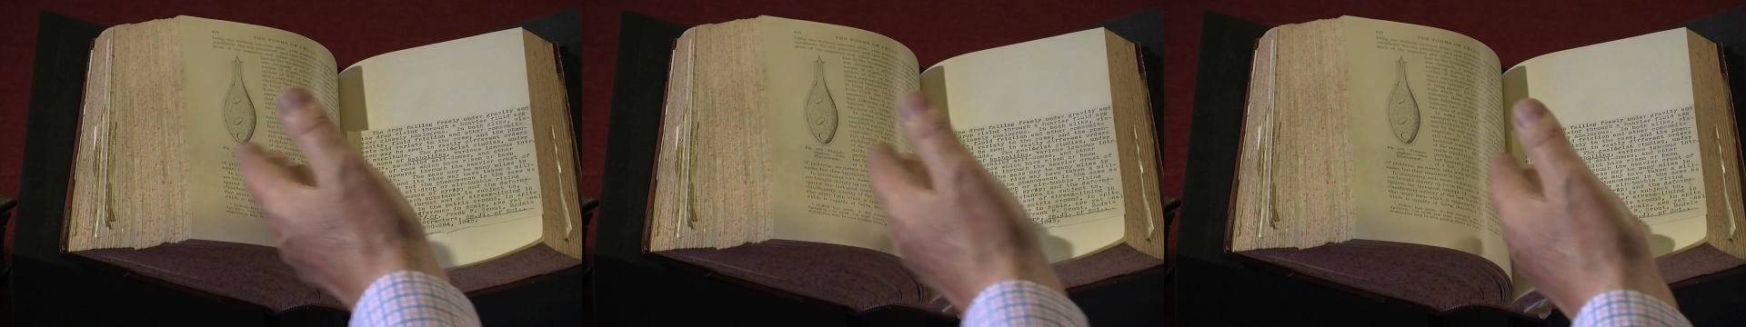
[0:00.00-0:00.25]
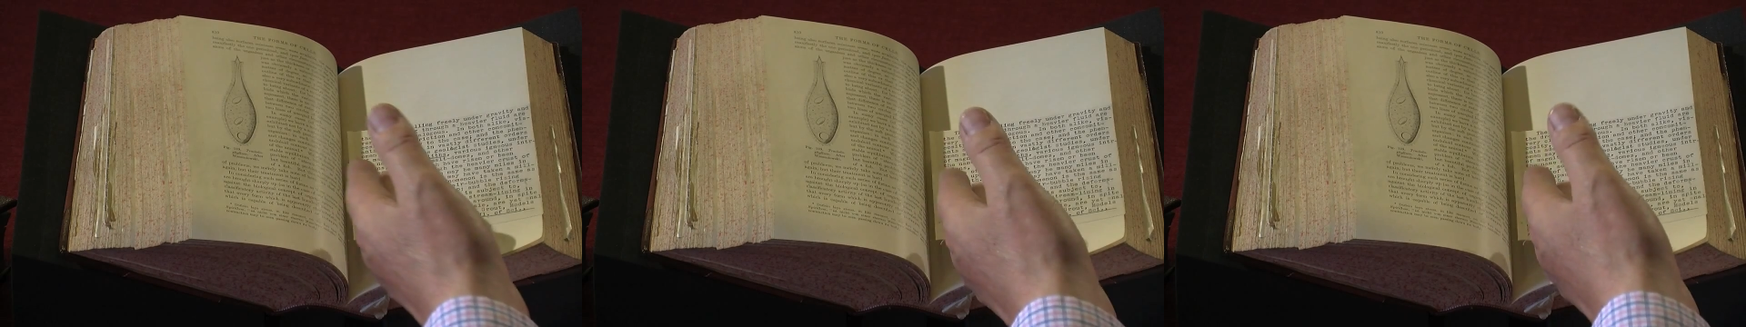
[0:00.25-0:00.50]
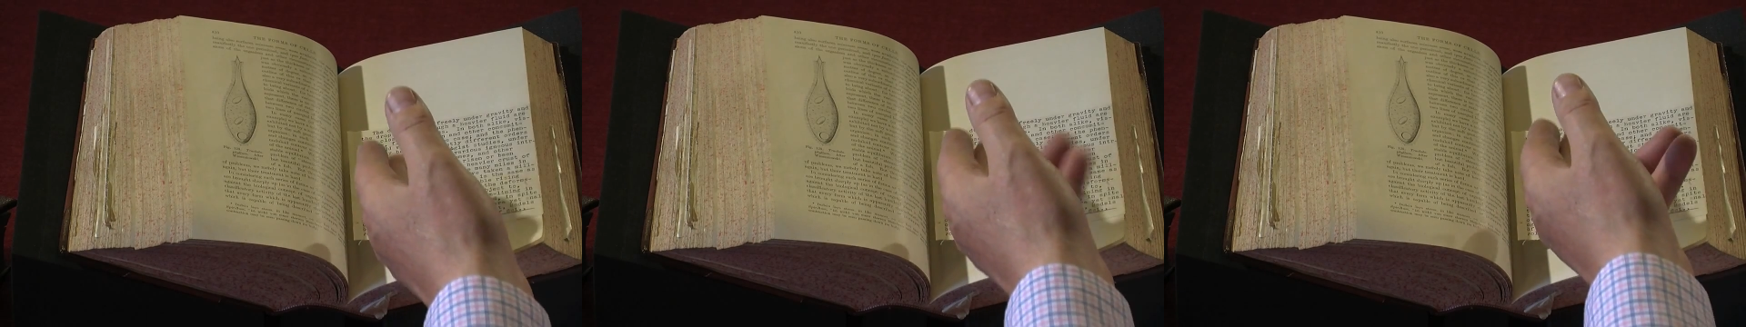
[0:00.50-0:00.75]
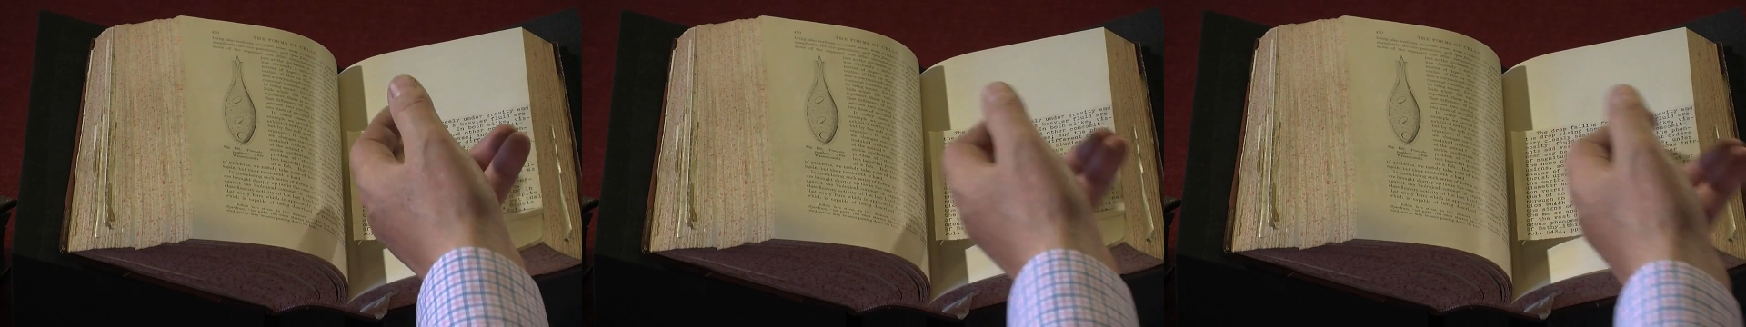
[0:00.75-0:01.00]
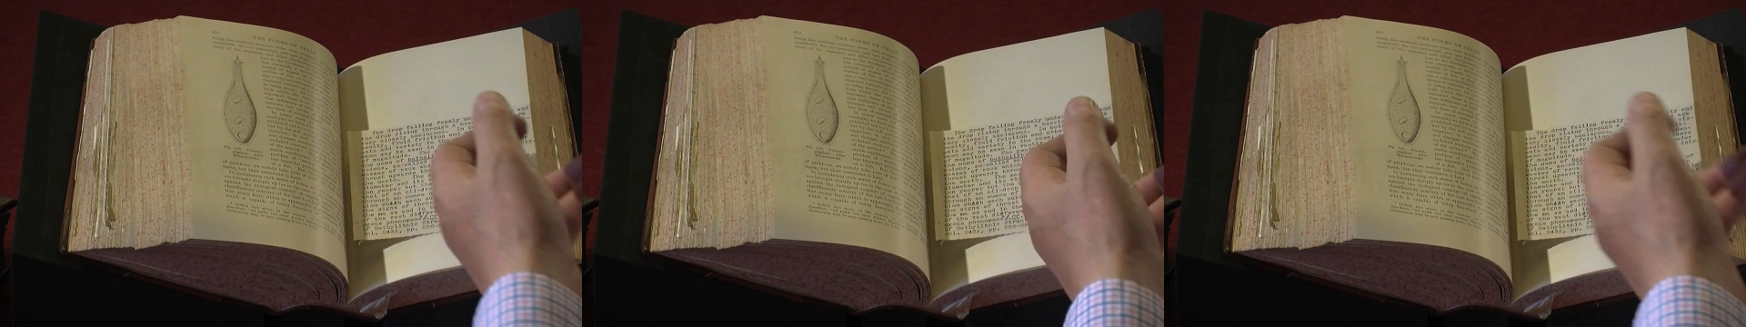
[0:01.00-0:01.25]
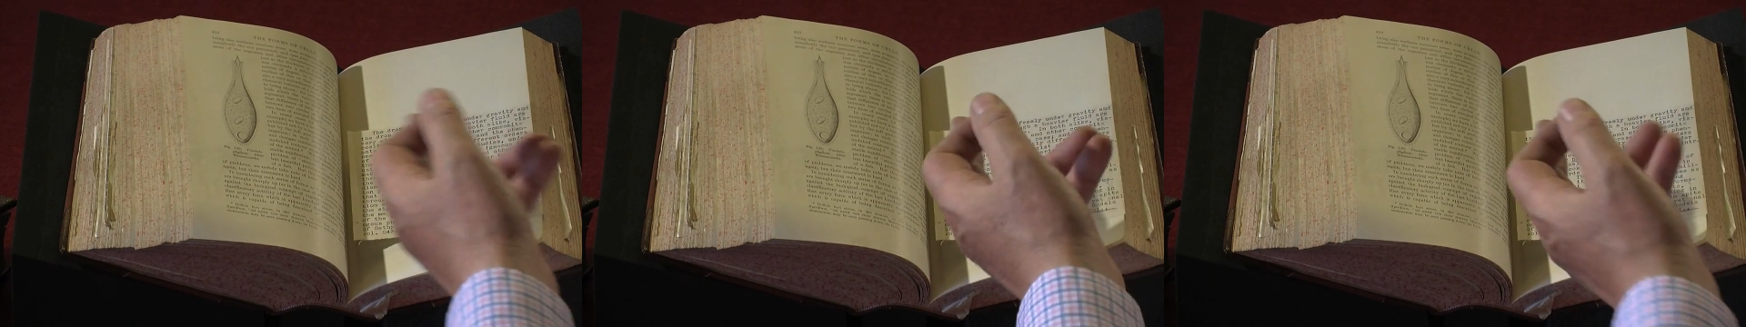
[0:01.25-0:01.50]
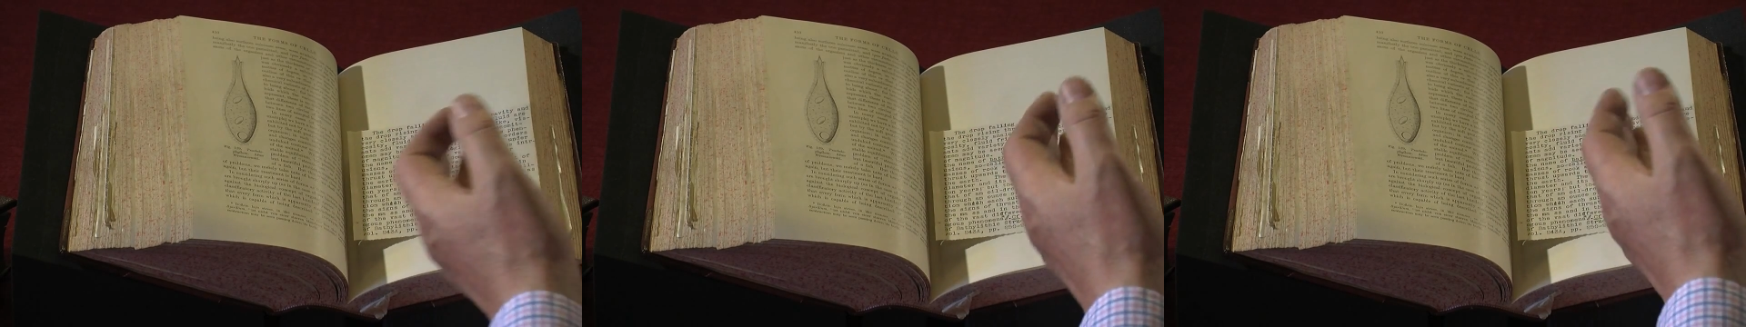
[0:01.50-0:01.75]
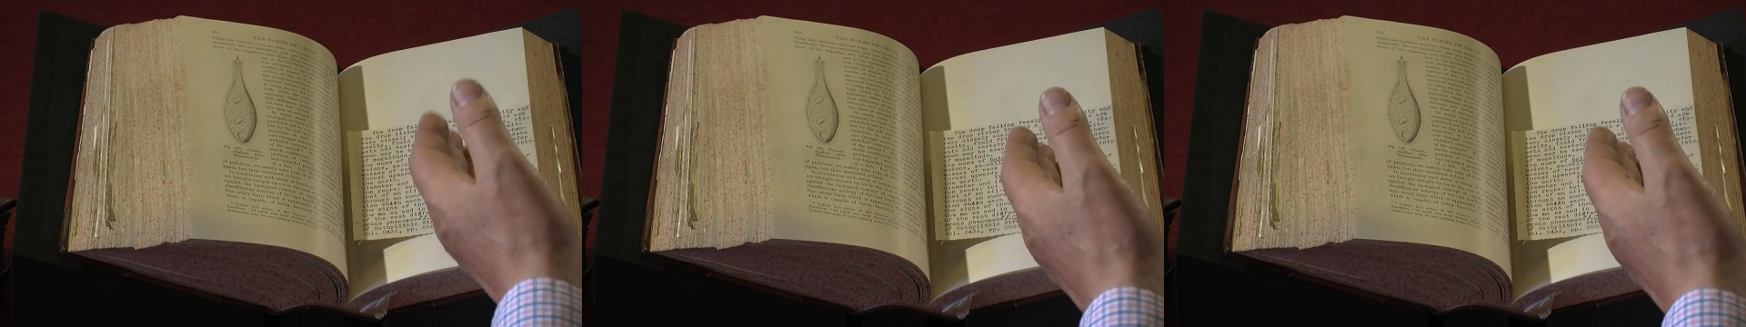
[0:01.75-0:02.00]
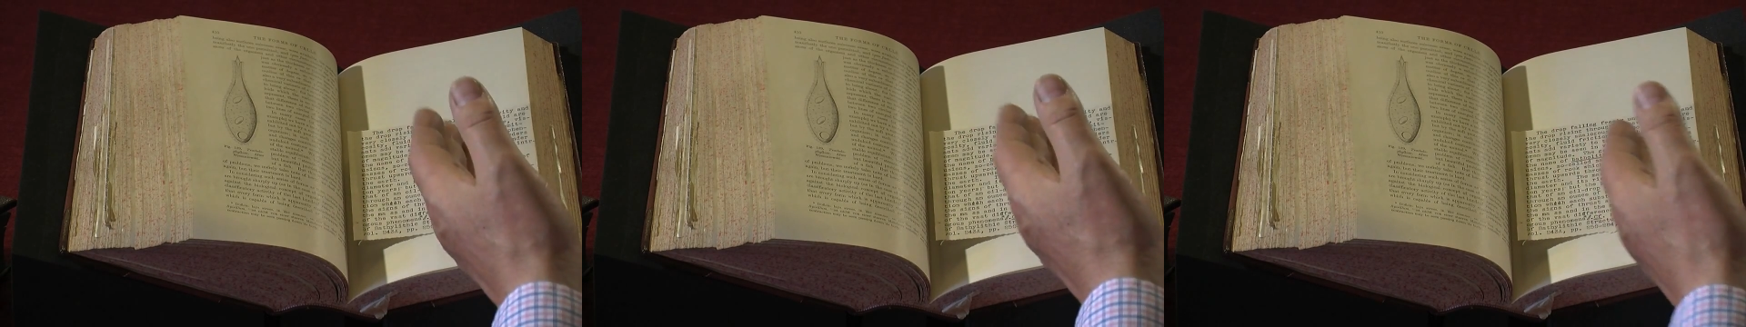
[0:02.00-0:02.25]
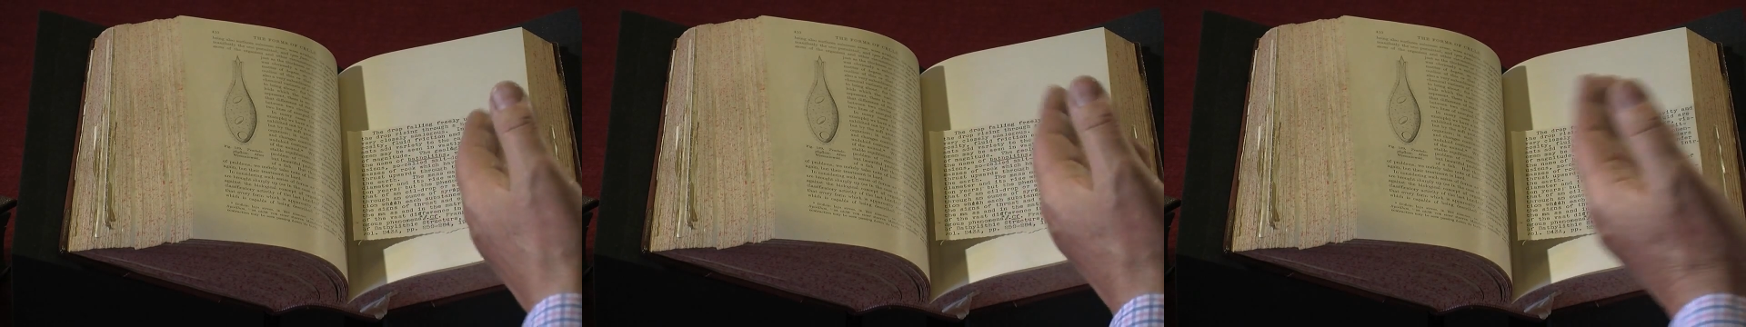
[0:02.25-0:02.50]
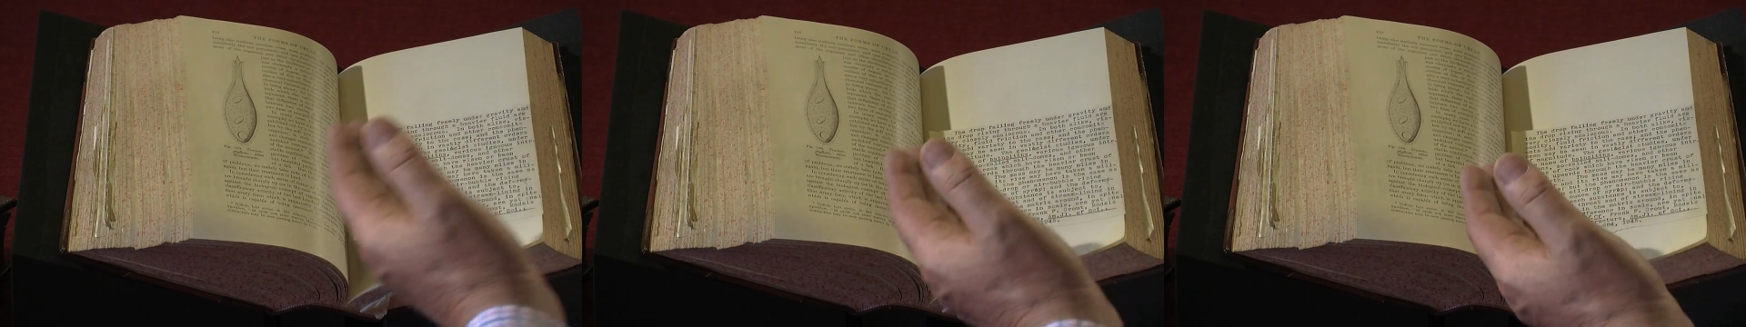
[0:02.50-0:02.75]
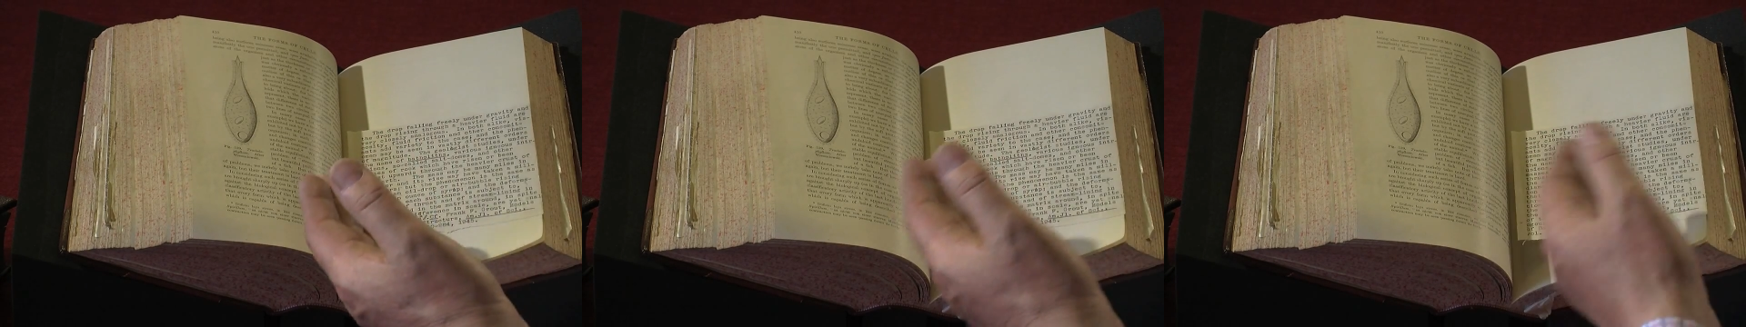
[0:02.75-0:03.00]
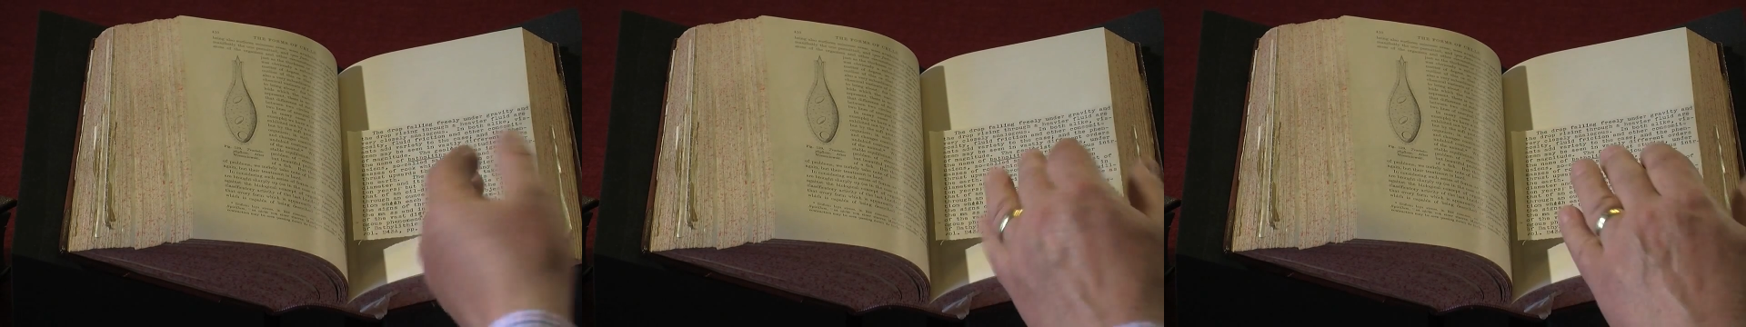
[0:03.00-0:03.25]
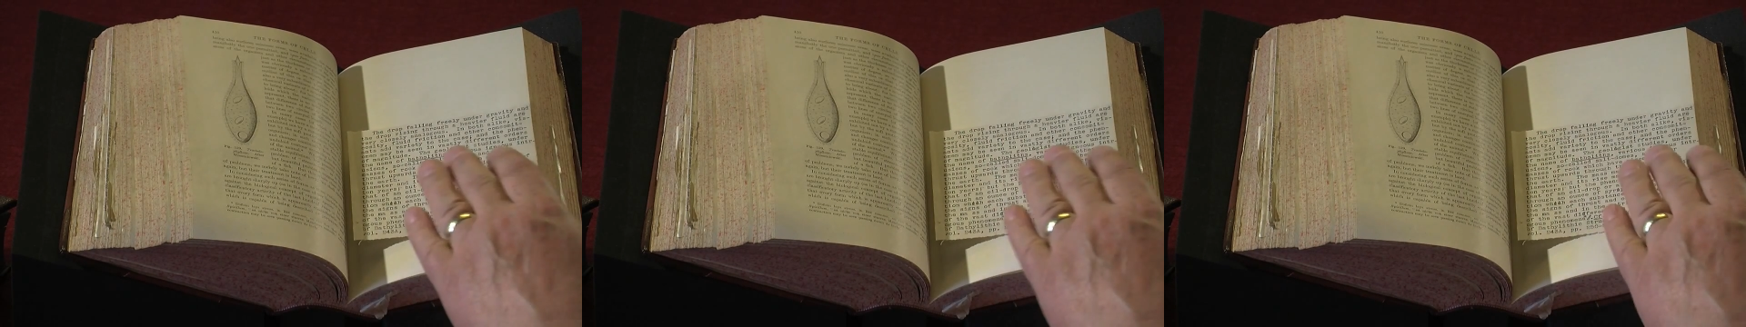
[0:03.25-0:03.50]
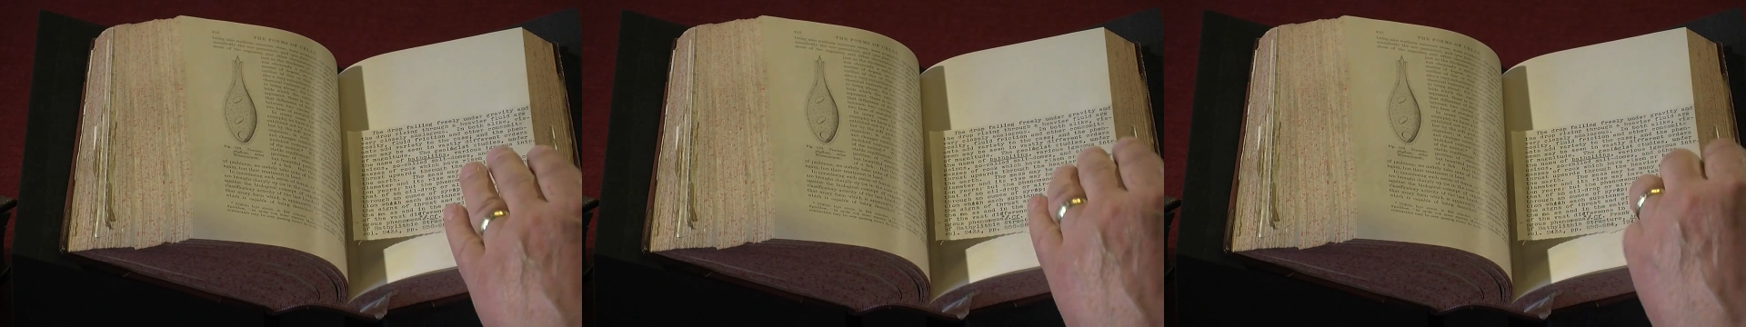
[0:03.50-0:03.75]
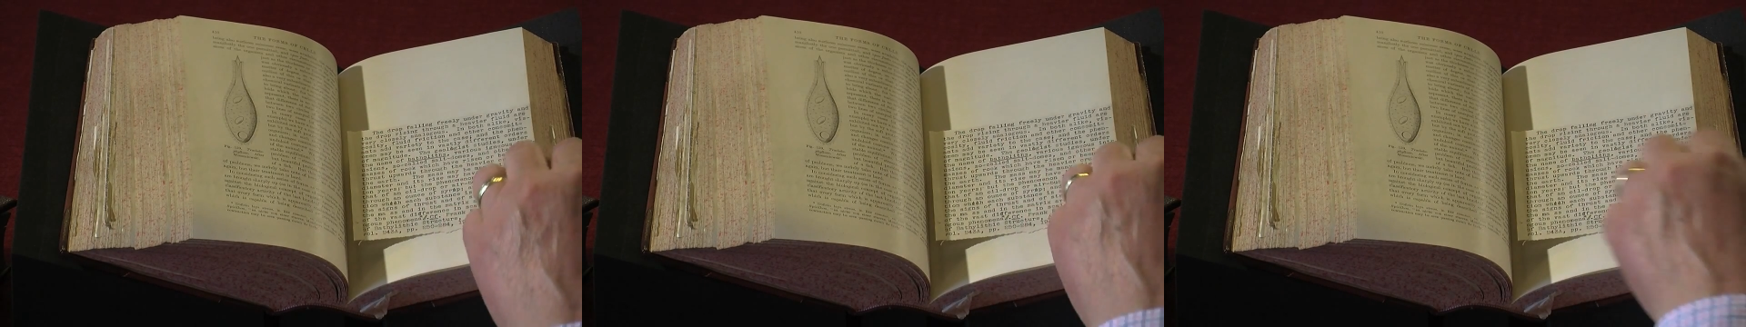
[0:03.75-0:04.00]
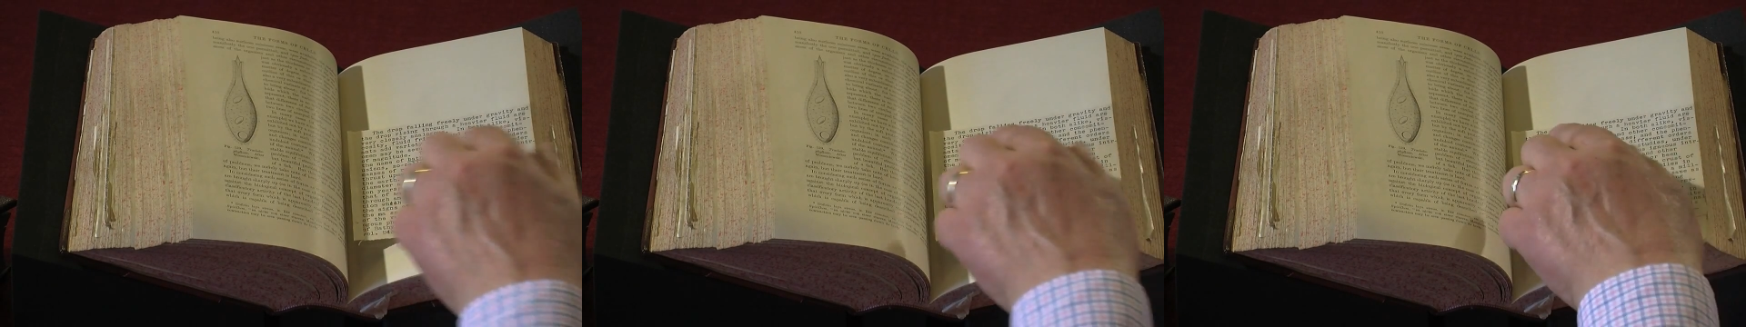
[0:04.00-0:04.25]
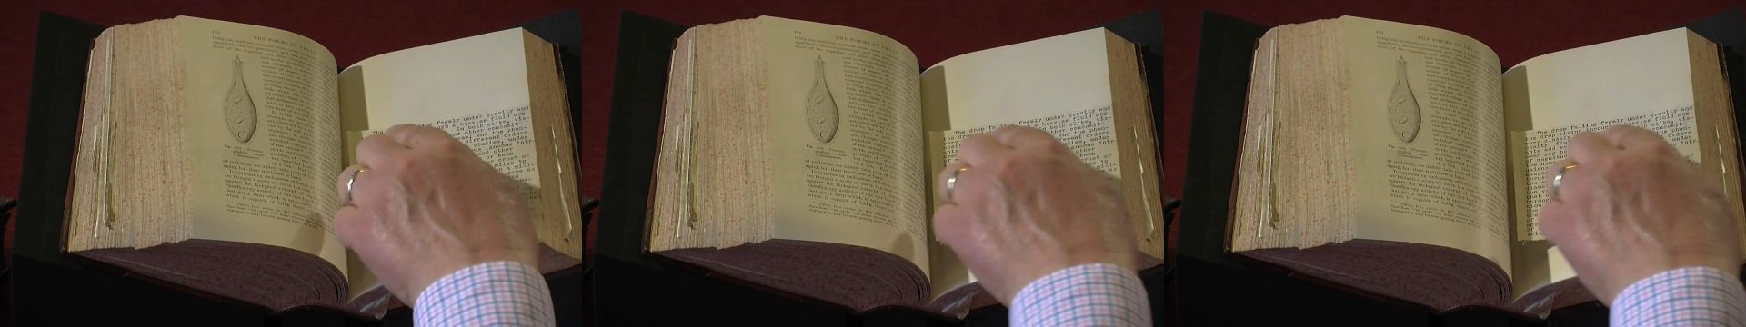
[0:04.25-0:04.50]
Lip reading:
Nobody's mouth can be seen.